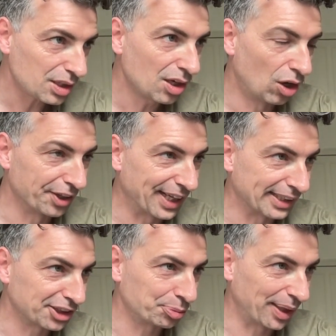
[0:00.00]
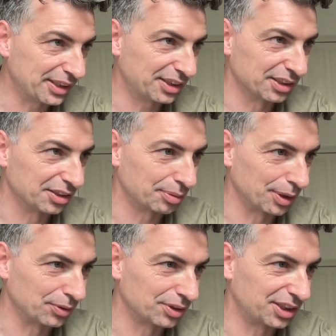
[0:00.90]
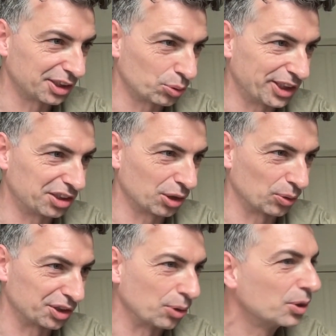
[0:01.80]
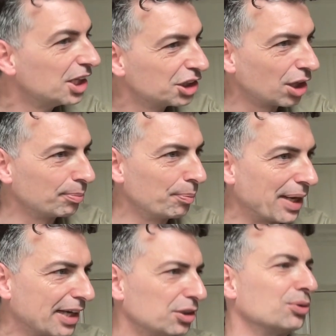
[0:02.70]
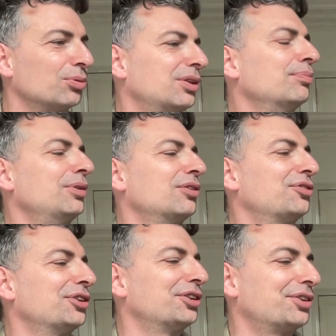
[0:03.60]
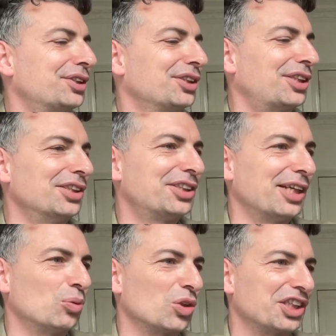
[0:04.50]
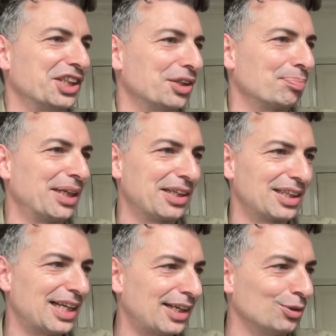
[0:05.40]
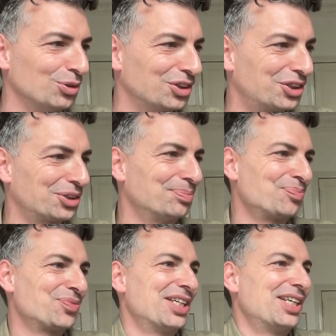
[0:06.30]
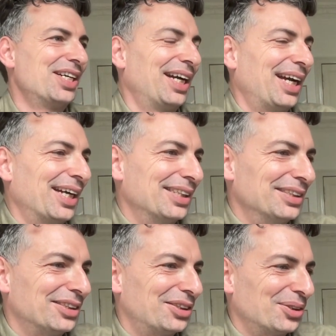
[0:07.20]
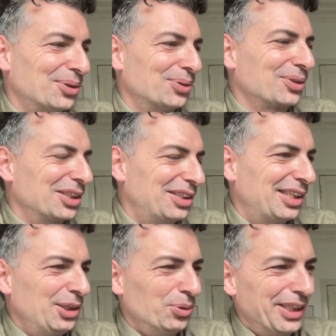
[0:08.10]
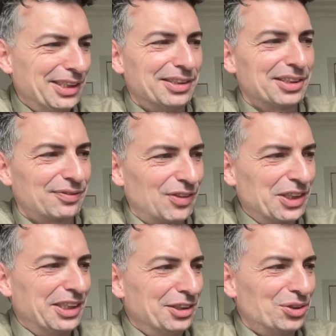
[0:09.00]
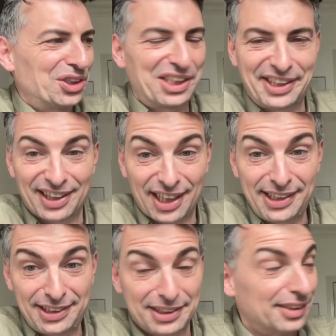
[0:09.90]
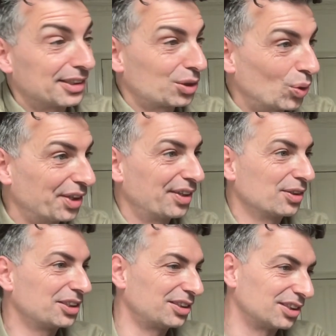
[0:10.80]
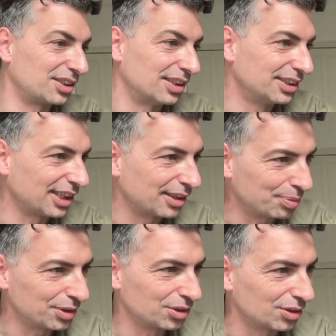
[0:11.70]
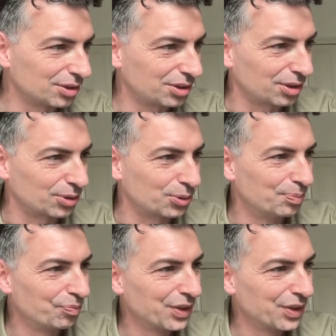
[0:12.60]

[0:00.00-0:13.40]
on that Spaces about six weeks ago or so. Tom Bombattle with a beautiful sunset work here, pink clouds. And so continuing, just very interesting light in this one. There is the sunset, but there's also